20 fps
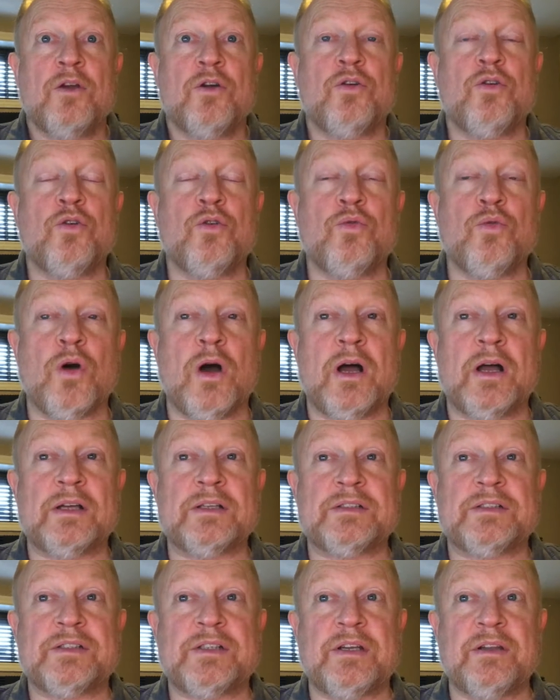who
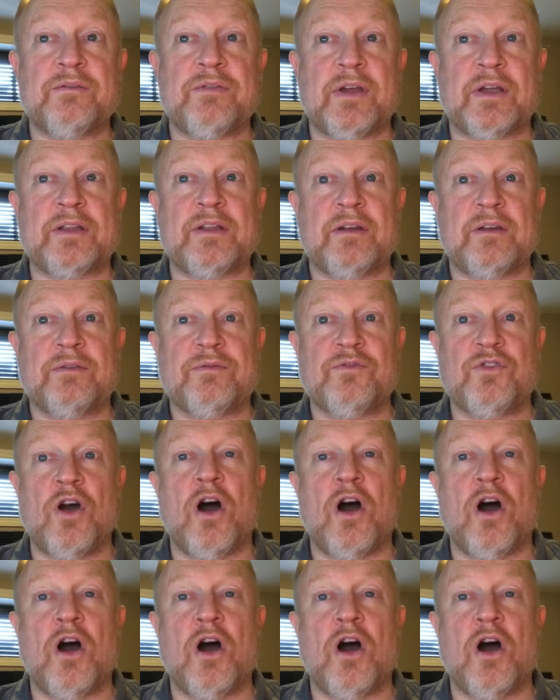was convicted of